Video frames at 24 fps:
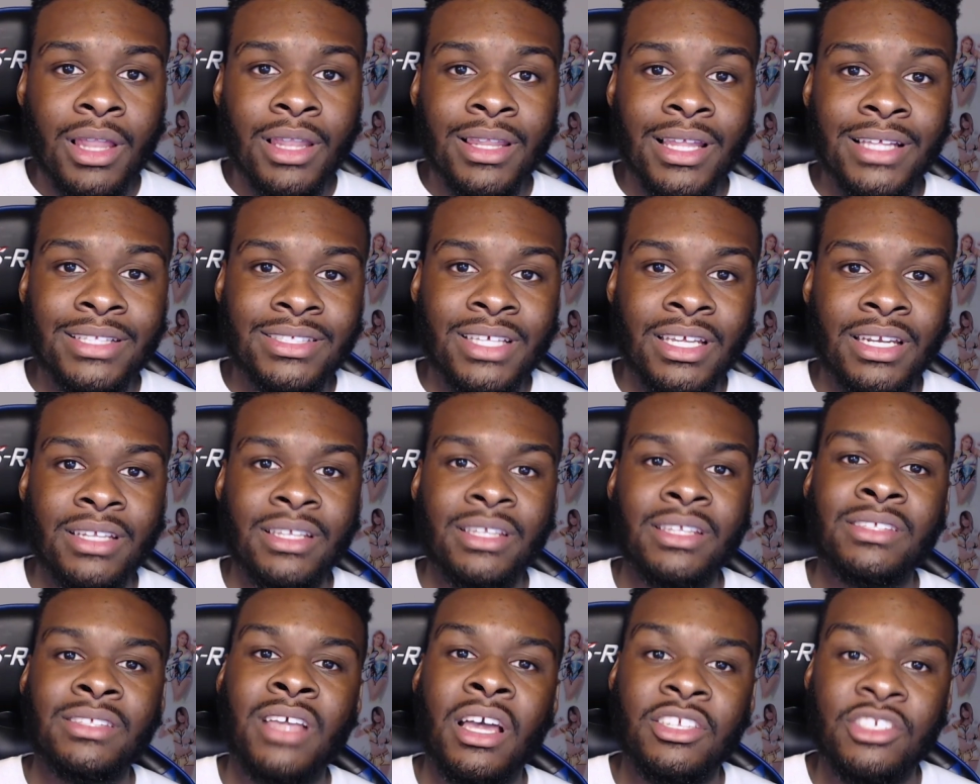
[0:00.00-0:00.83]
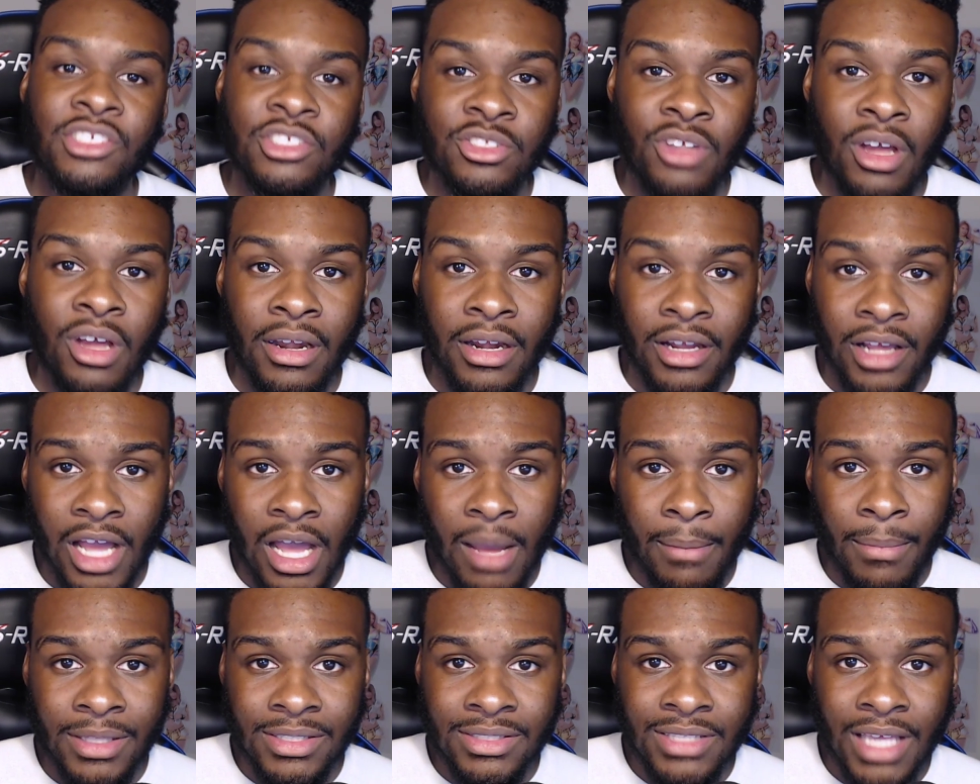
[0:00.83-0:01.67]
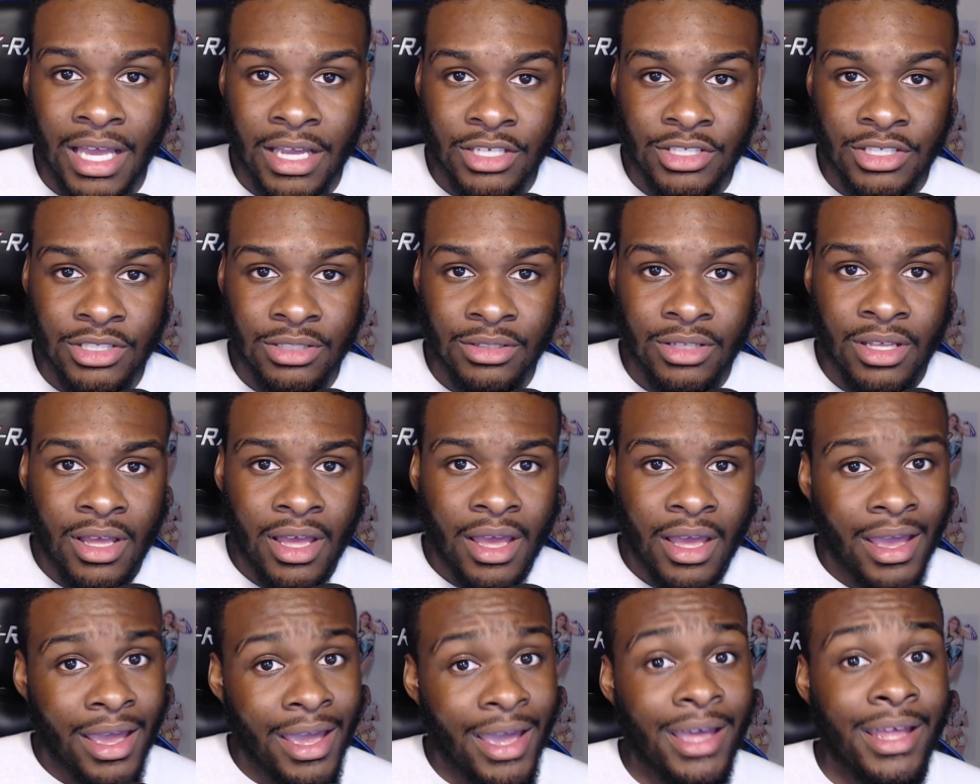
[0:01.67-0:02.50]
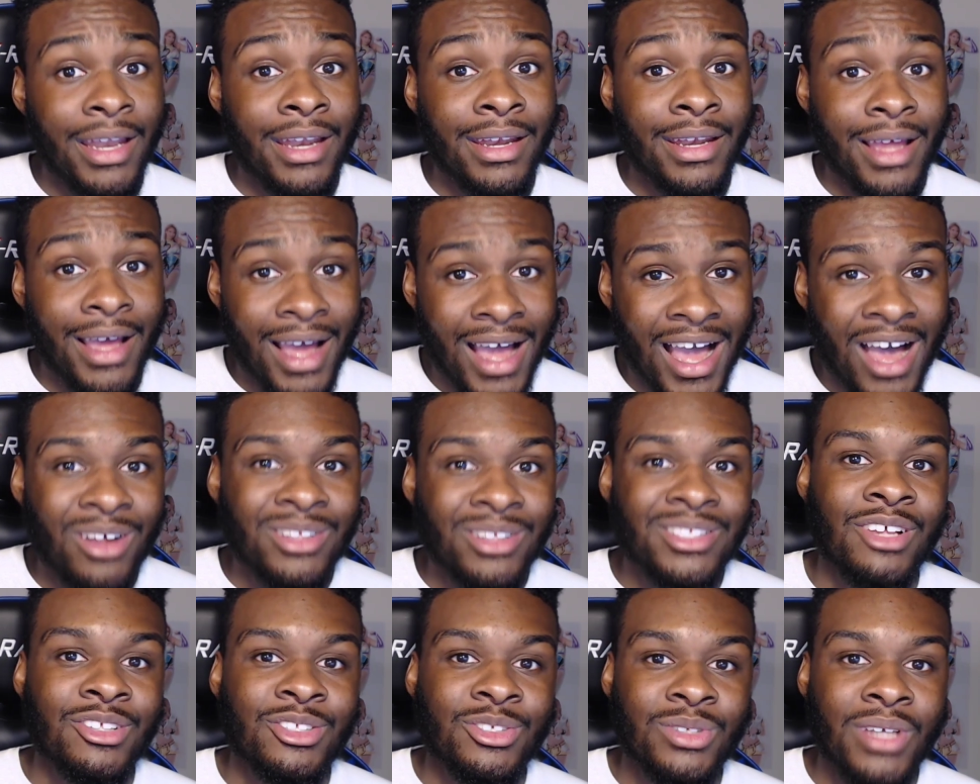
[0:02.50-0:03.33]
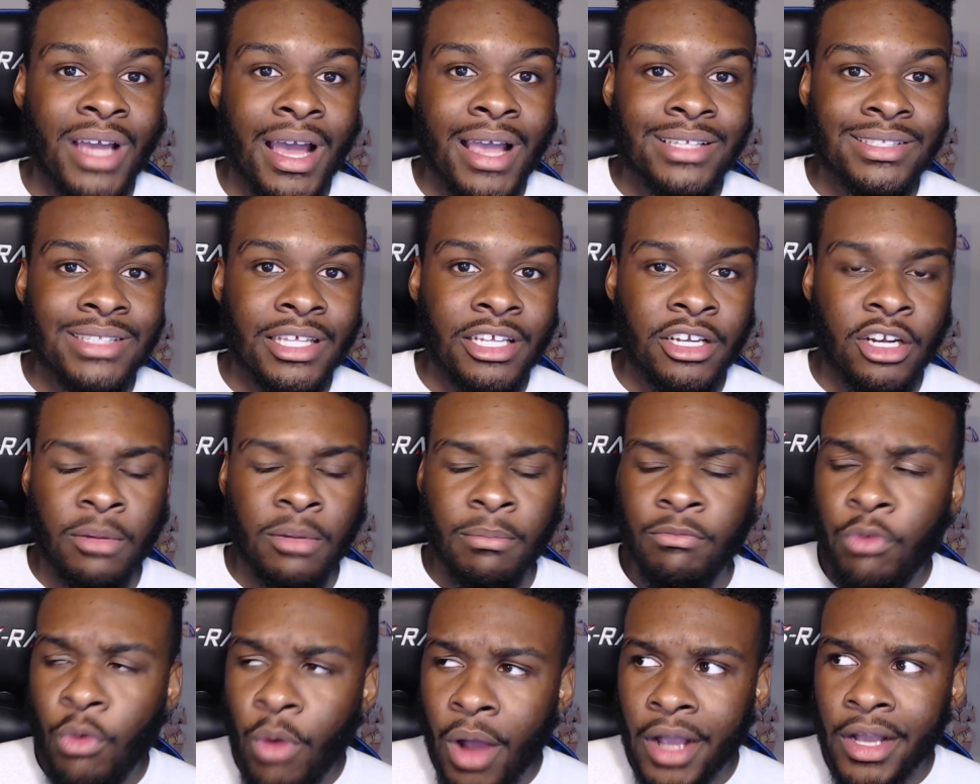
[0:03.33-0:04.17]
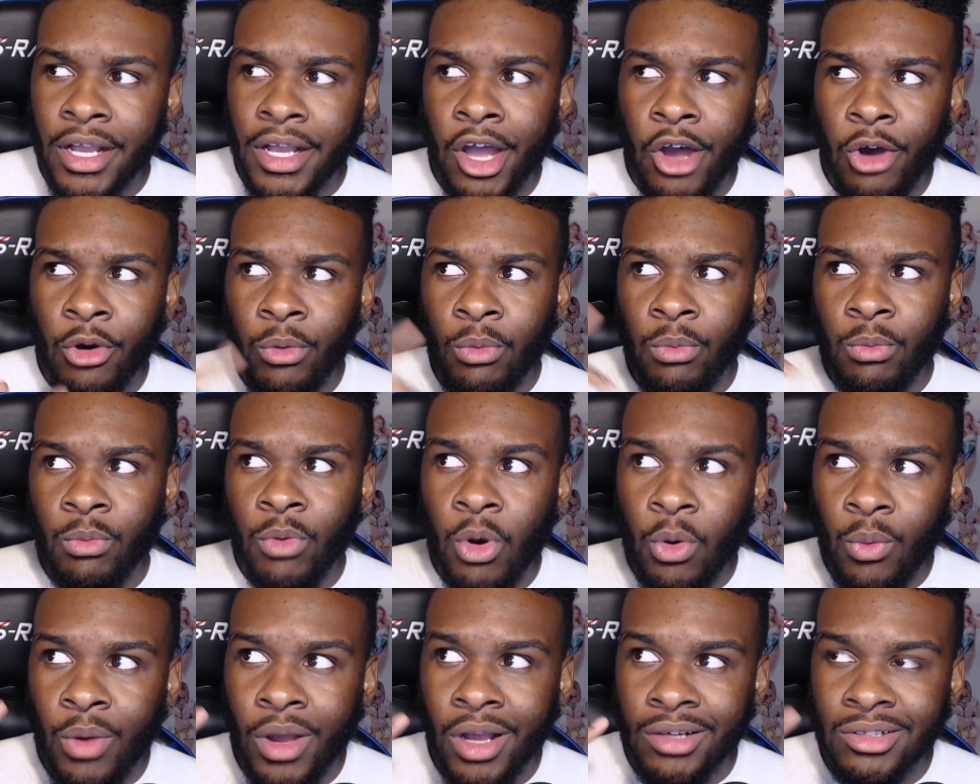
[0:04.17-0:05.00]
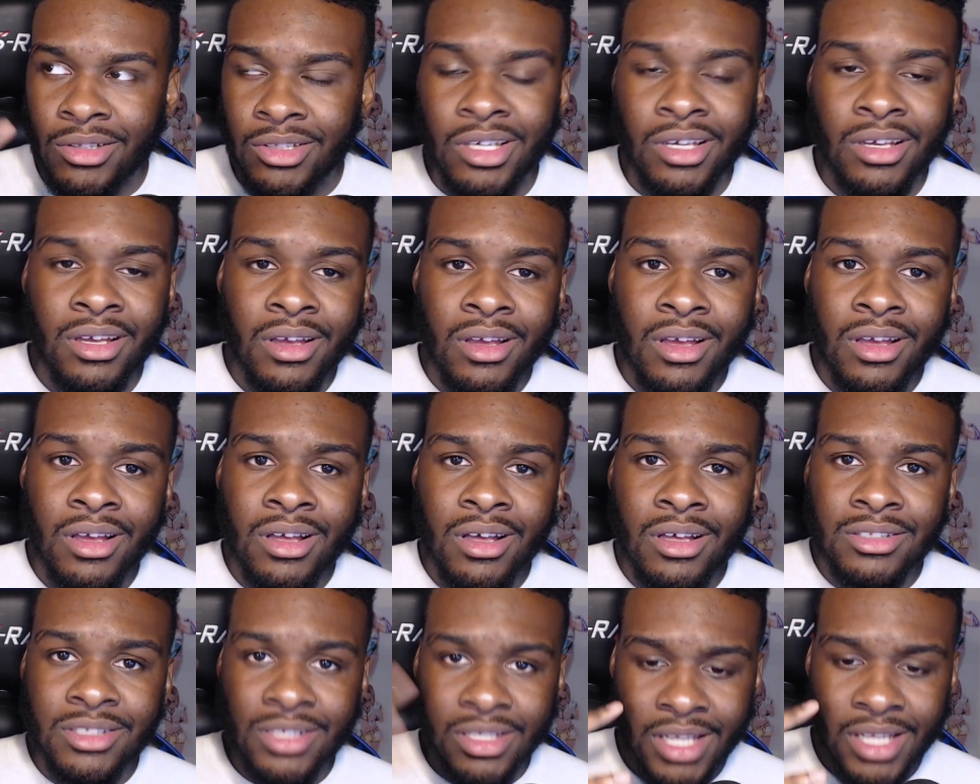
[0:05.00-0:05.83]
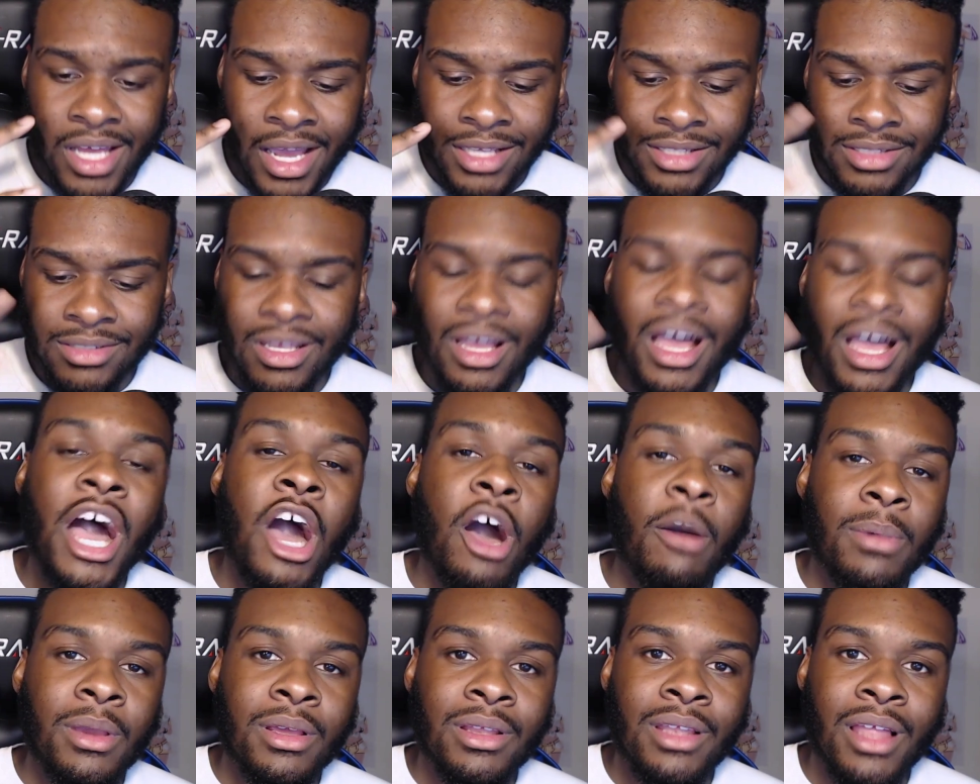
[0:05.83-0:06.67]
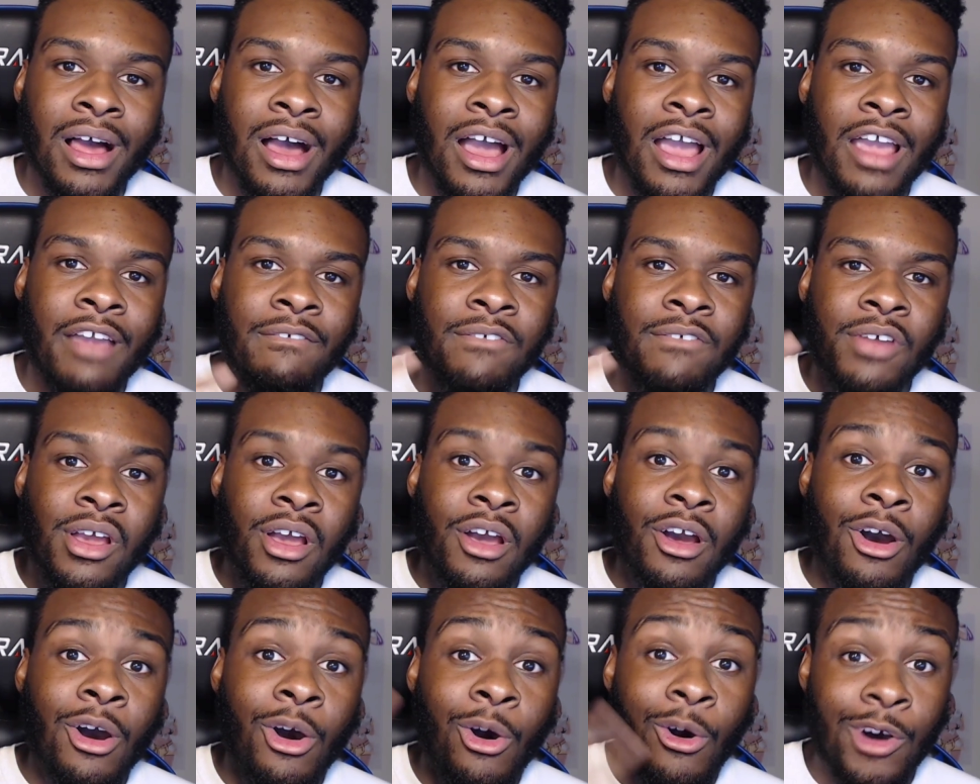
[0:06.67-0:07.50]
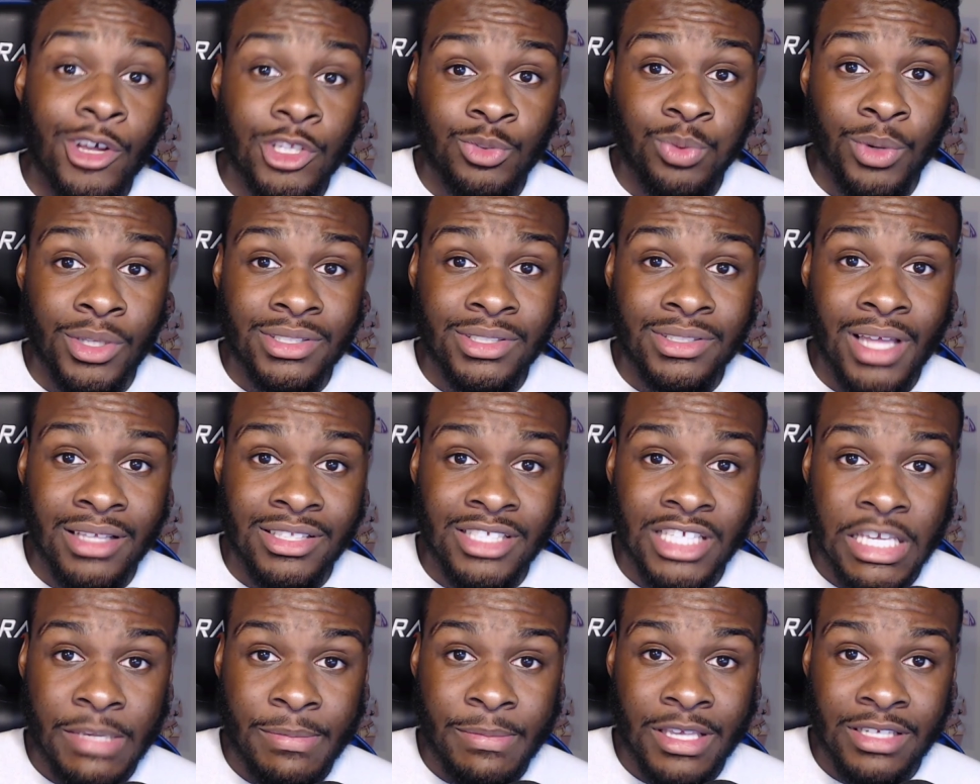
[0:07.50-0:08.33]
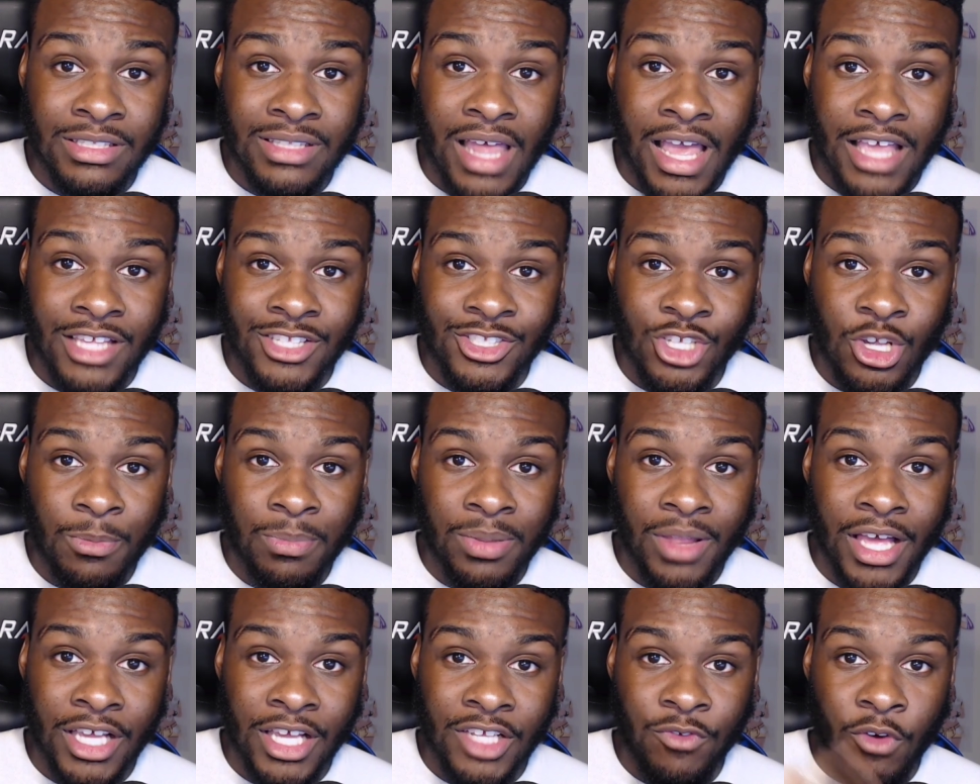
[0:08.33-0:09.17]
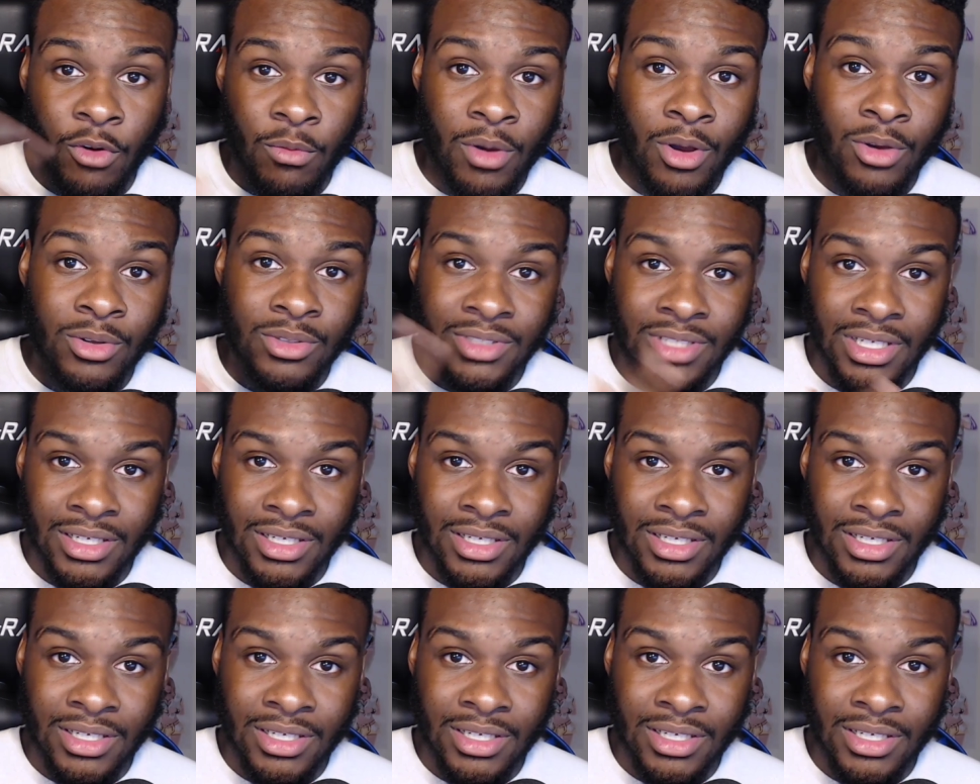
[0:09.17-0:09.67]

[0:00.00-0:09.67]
Let's get the discussion started in the comments section, and I'll talk to you guys later. Before I go, real quickly, tonight I'll be live on twitch.tv/suplex for Roads